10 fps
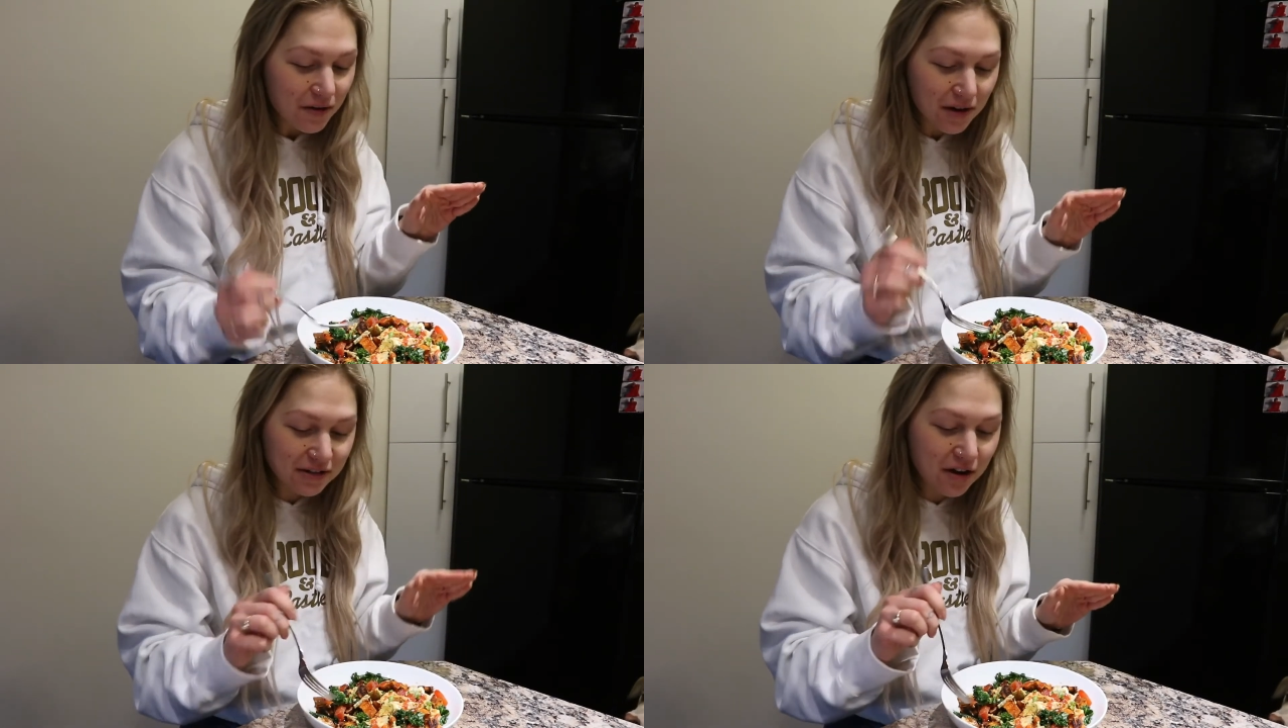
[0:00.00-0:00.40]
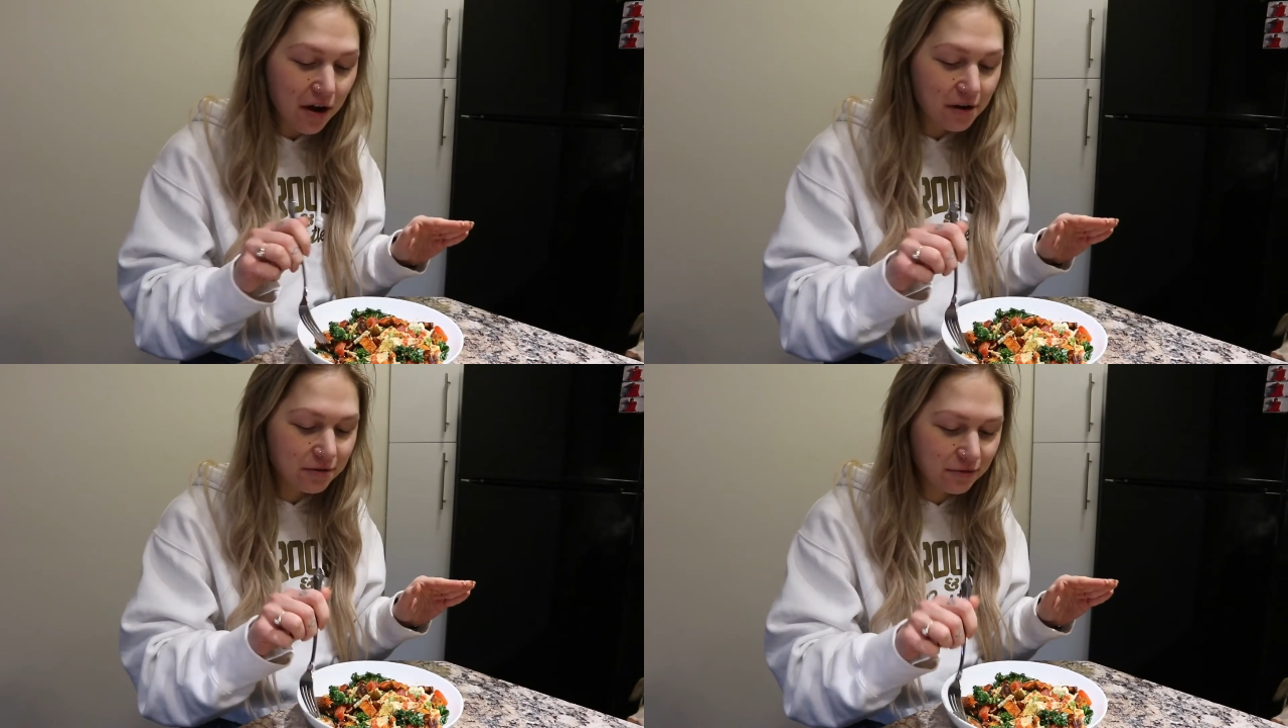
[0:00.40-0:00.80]
That's
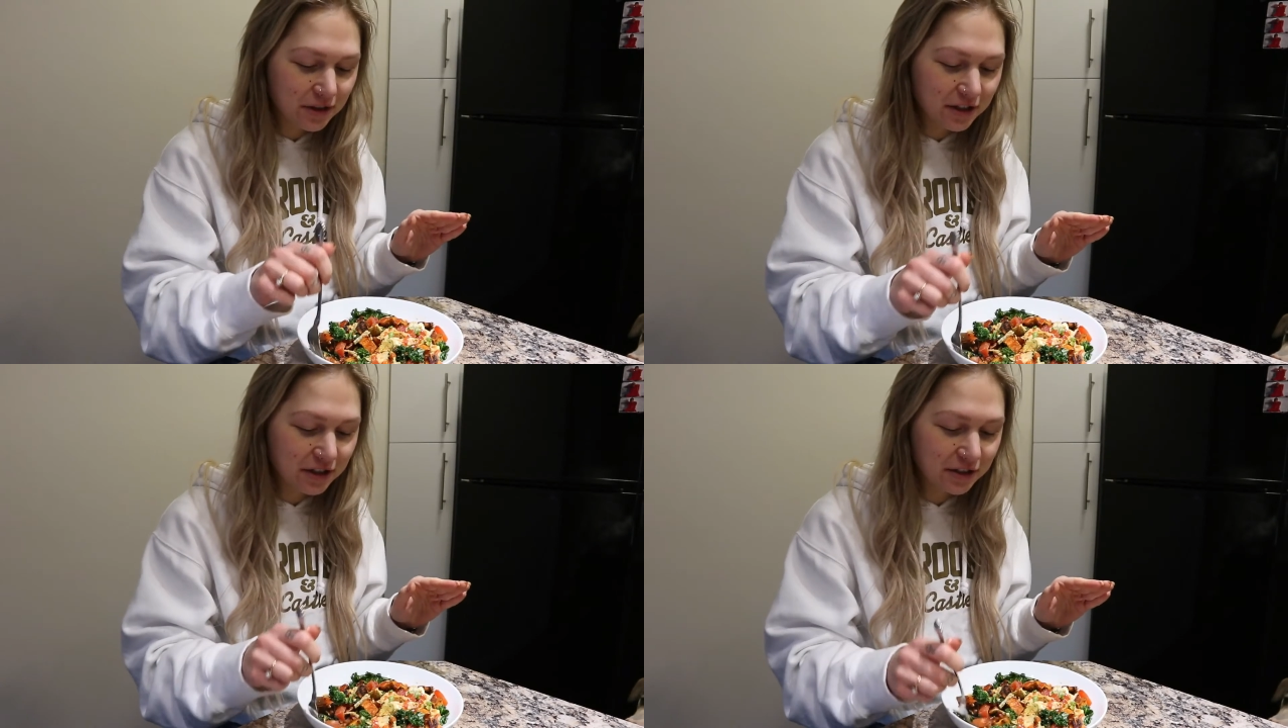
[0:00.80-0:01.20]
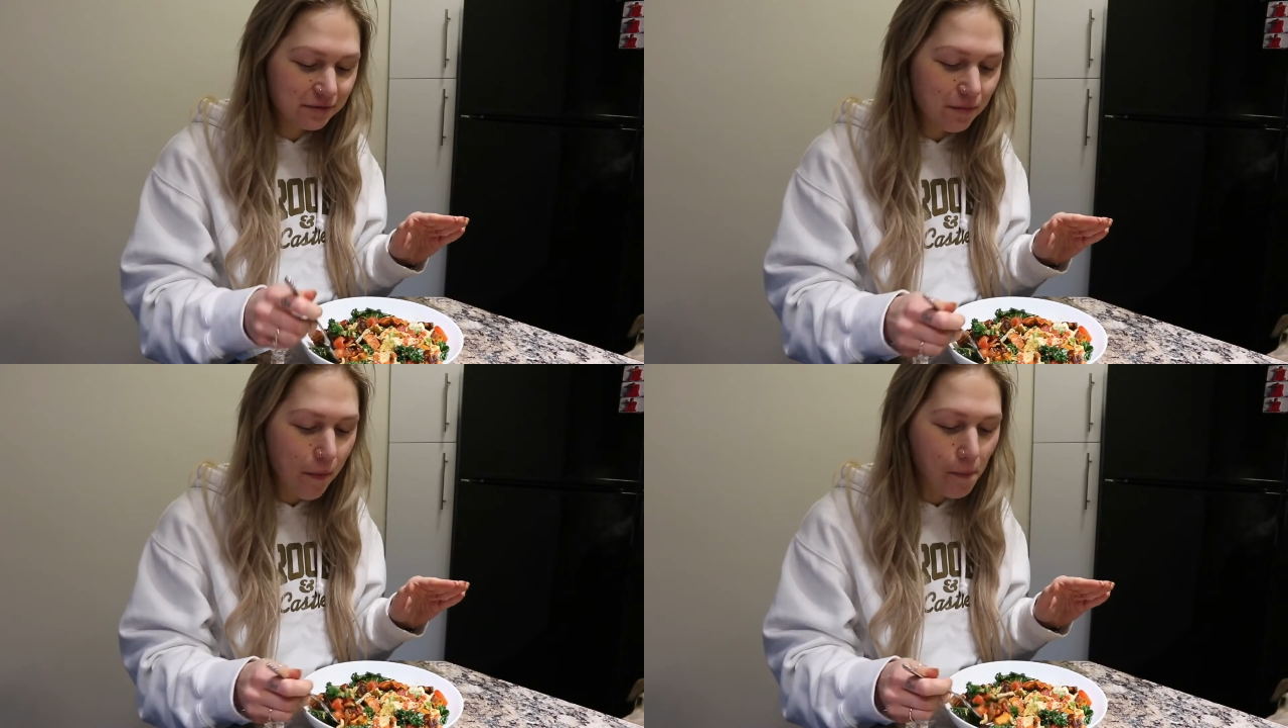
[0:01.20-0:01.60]

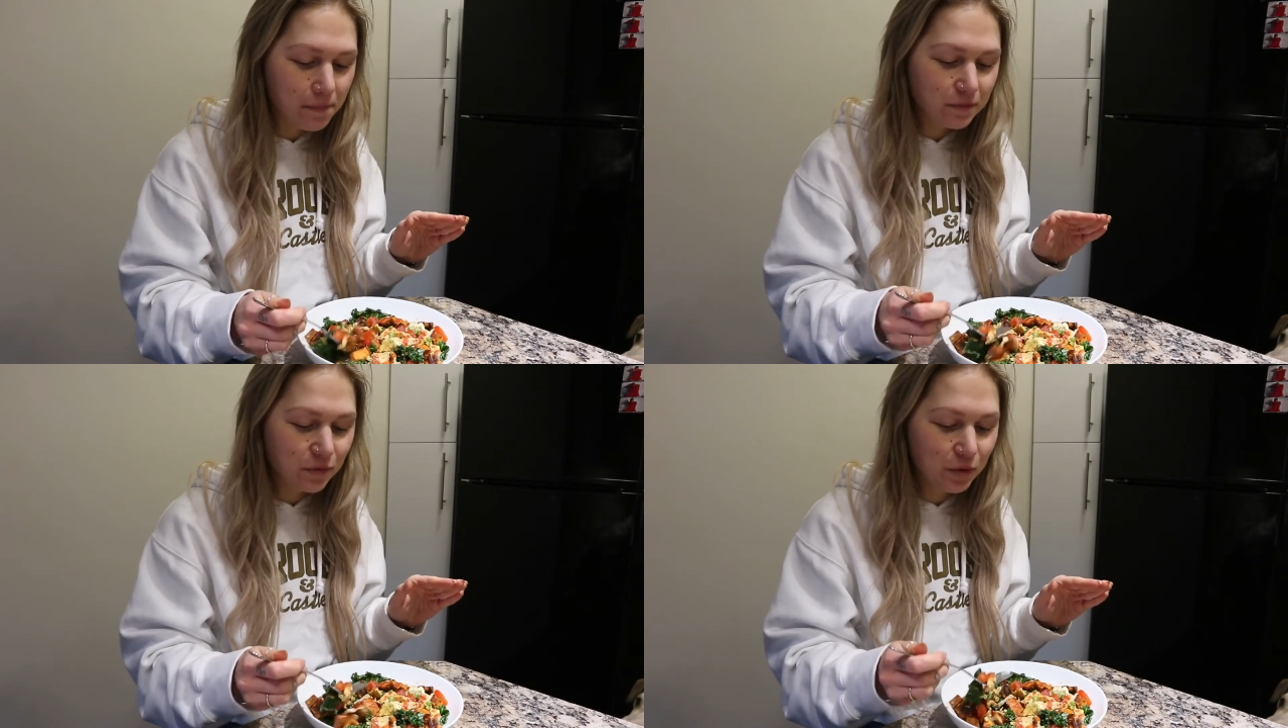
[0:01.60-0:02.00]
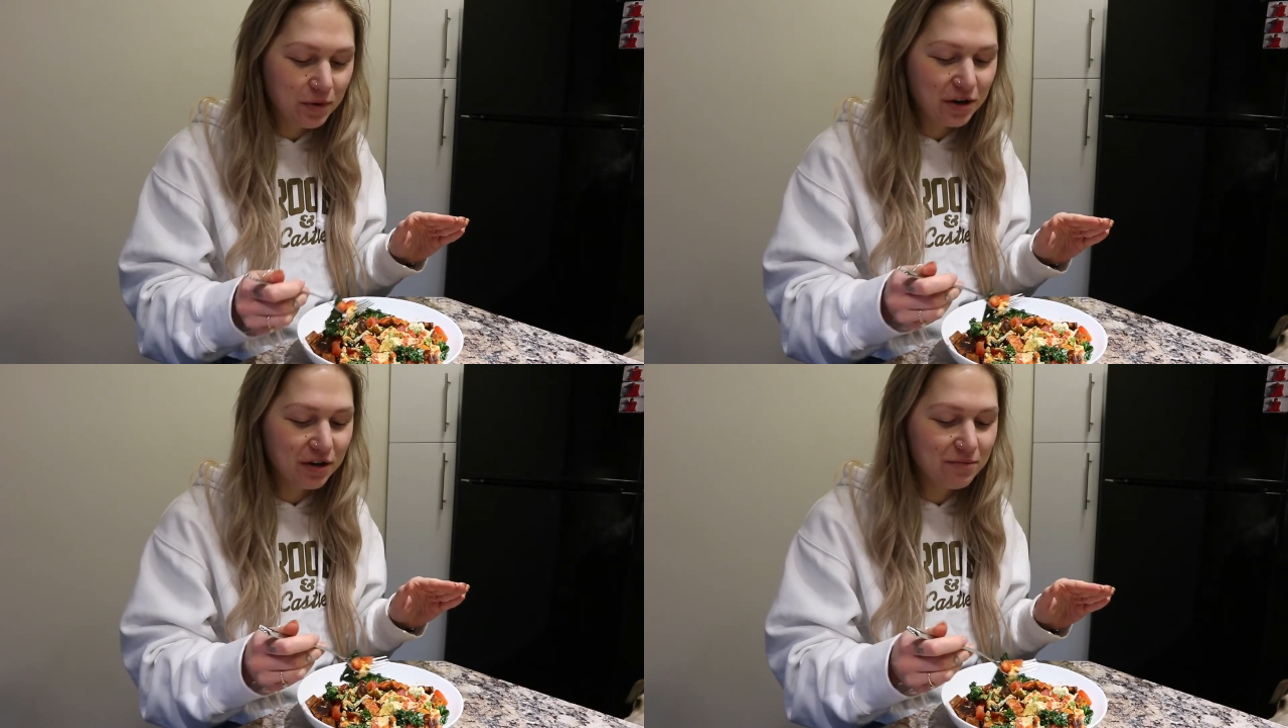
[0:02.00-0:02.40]
unreal. Oh
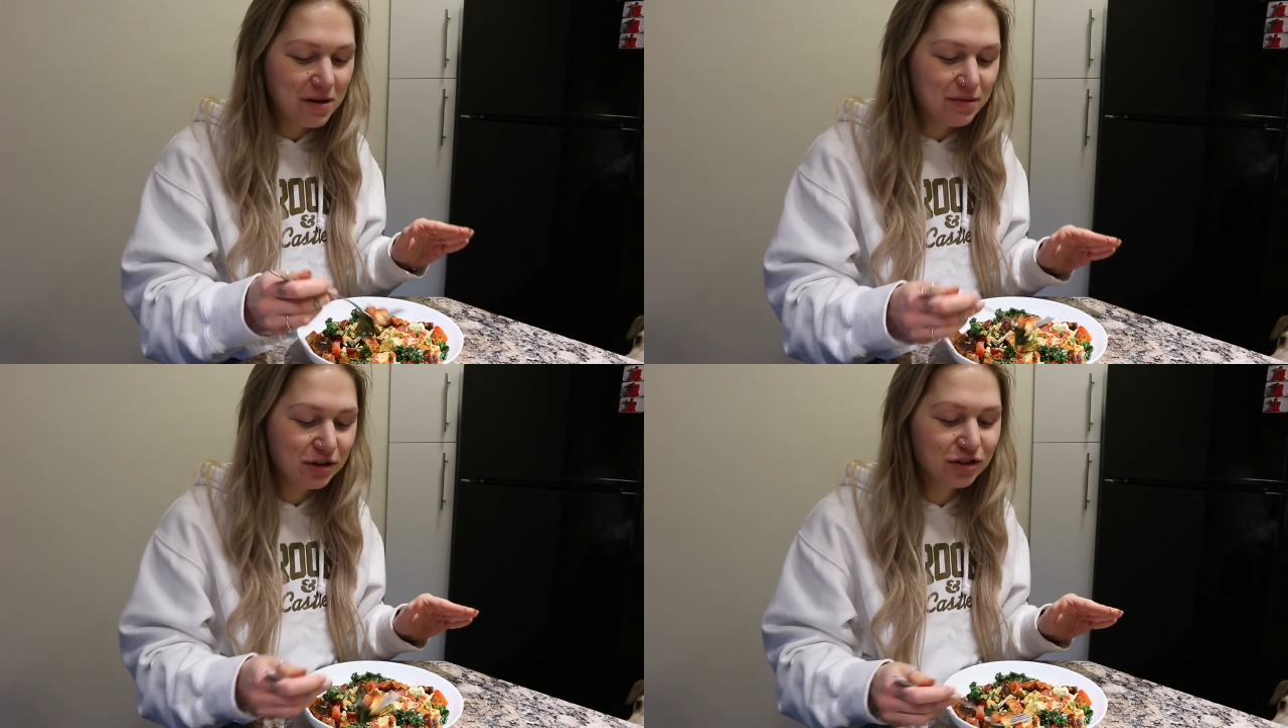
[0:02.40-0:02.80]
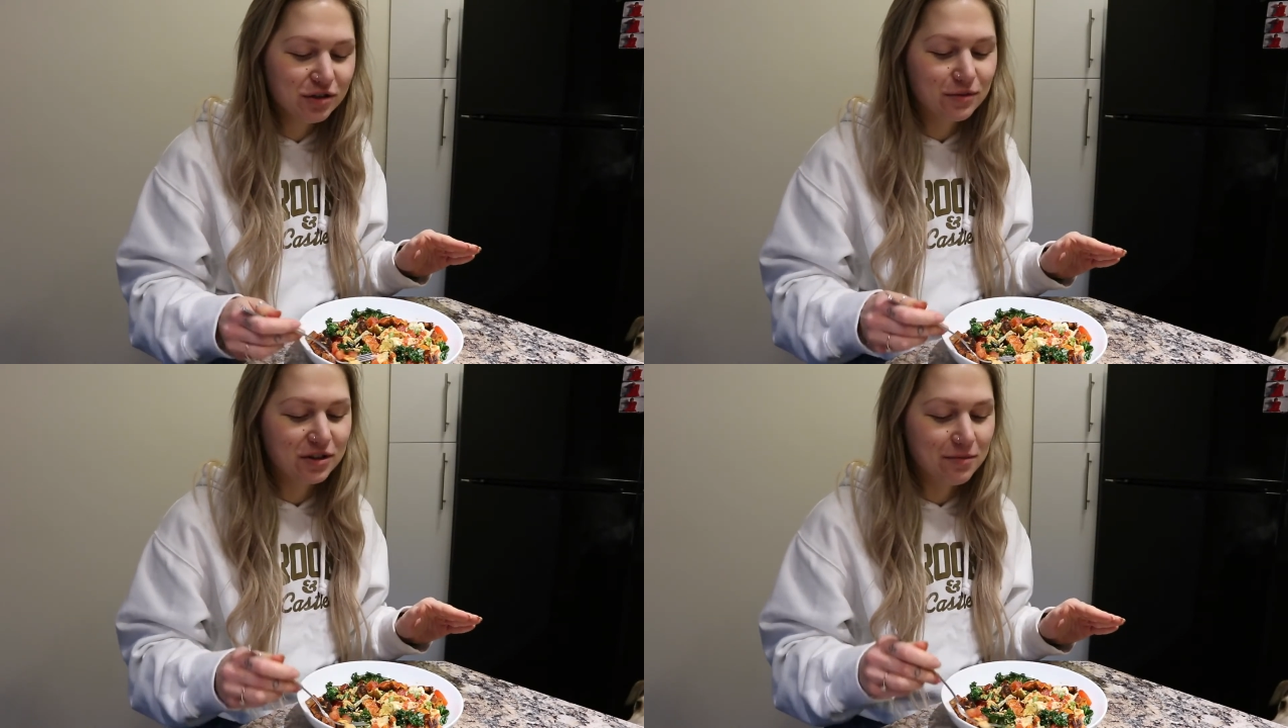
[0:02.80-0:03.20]
my god, maybe I should
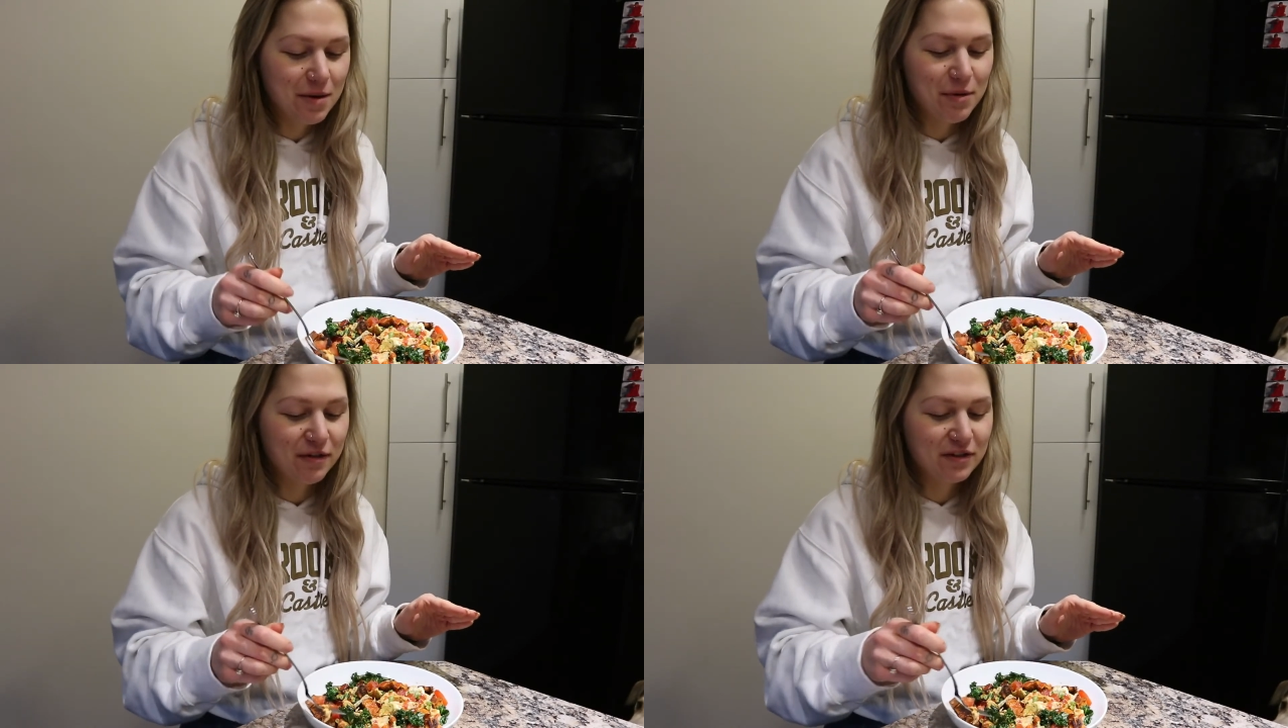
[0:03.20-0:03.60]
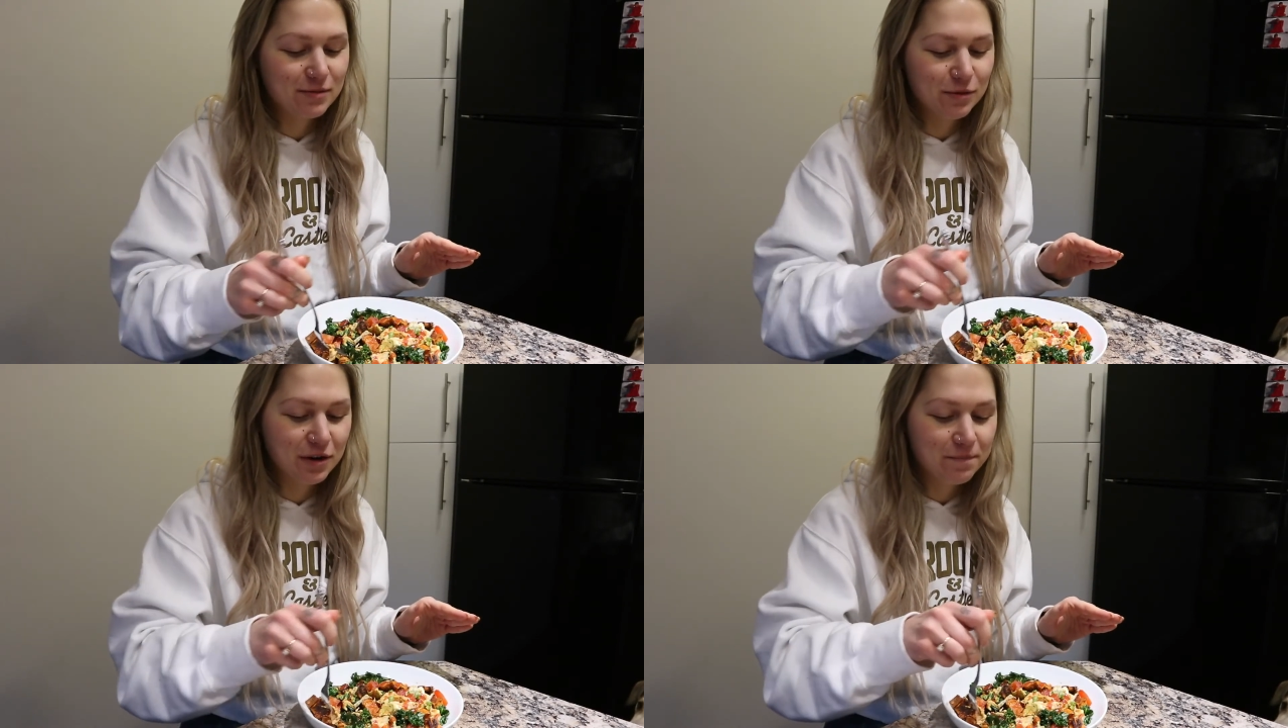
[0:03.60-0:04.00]
switch up my breakfast
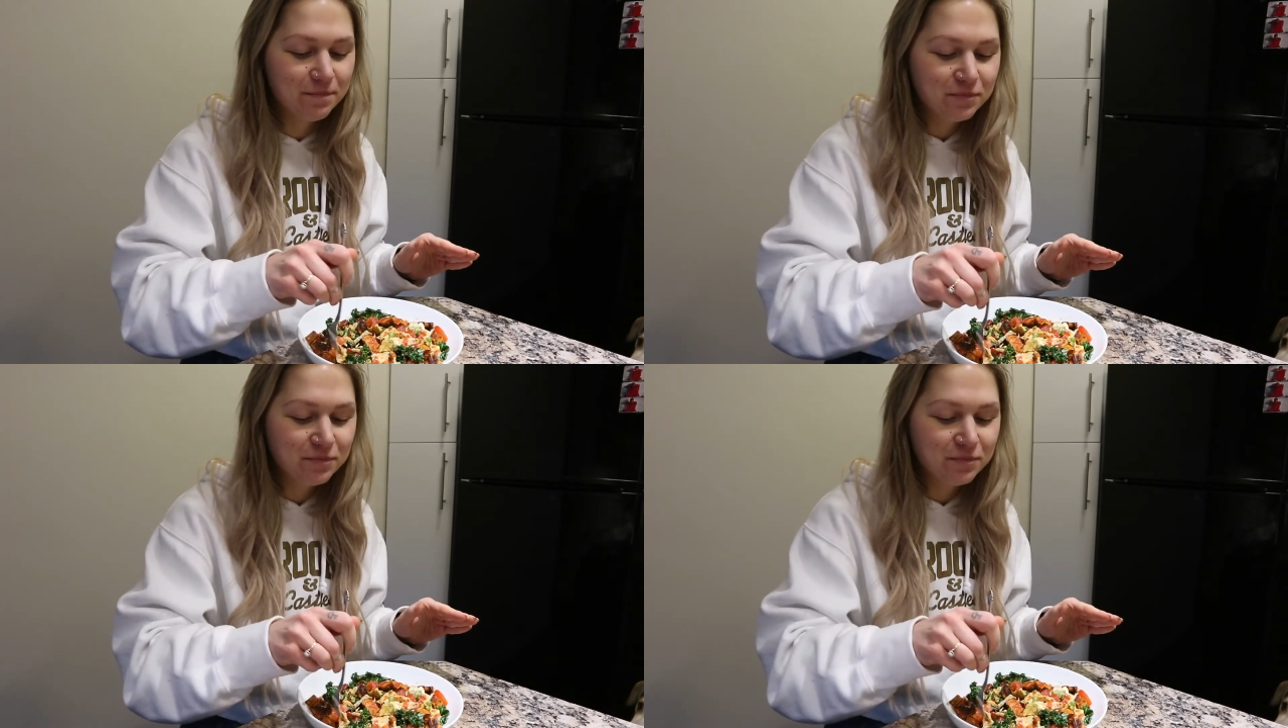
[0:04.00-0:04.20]
more.